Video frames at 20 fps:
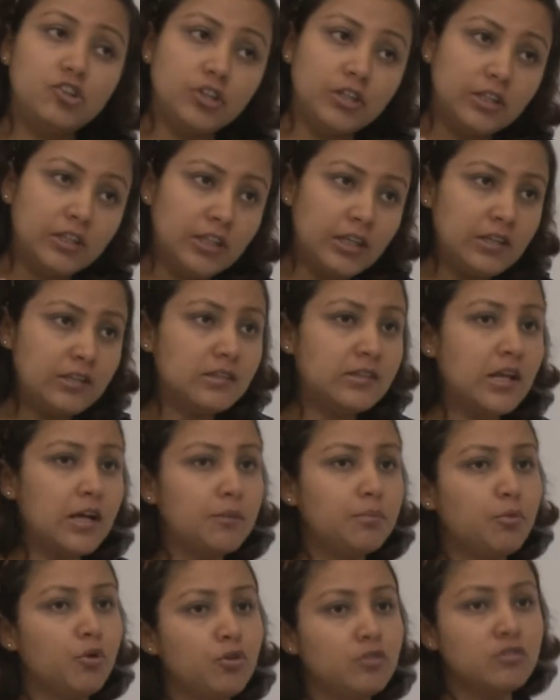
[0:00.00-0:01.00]
she needs
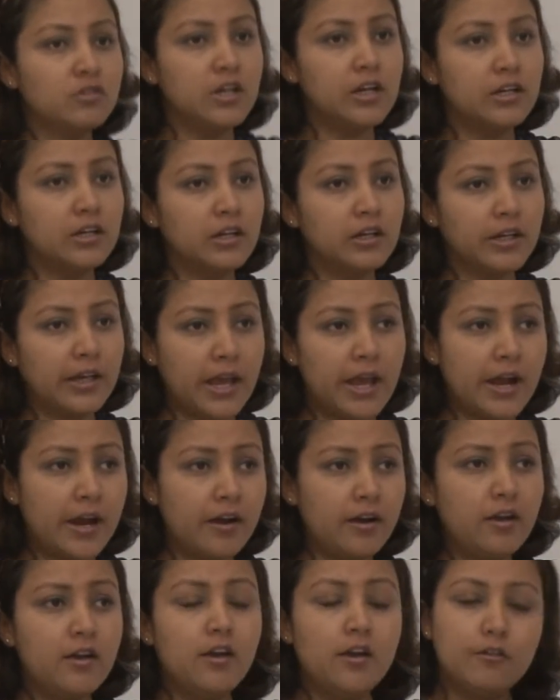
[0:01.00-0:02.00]
that postnatal
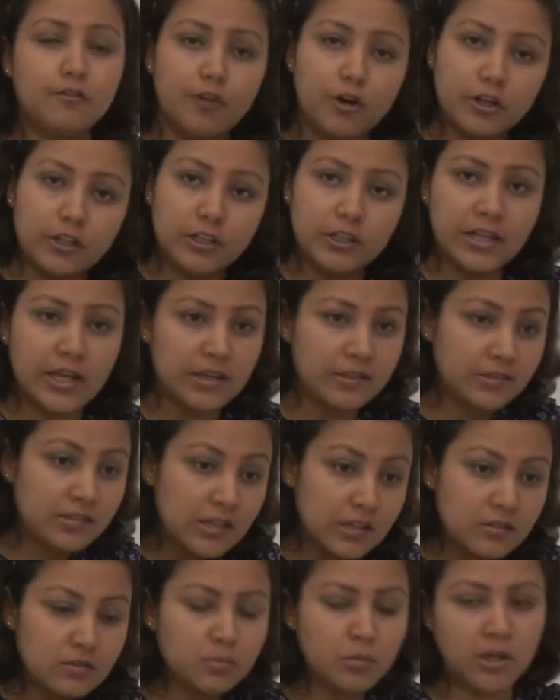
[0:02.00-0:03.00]
care for the next
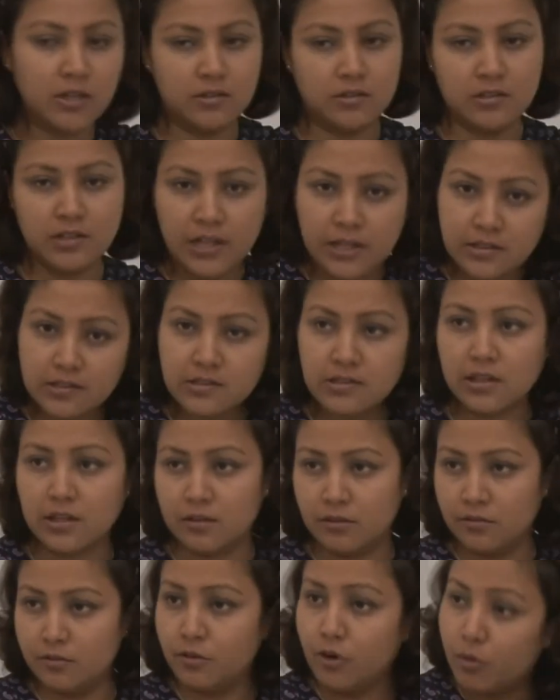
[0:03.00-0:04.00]
6 months, let us say
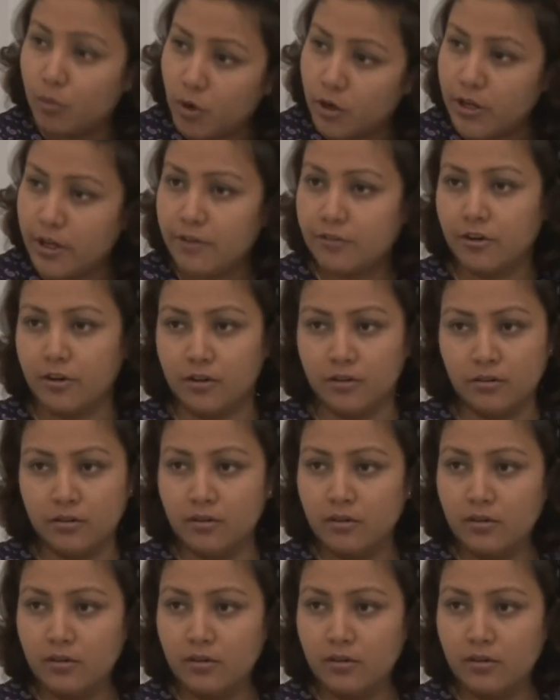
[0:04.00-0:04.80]
for whatever,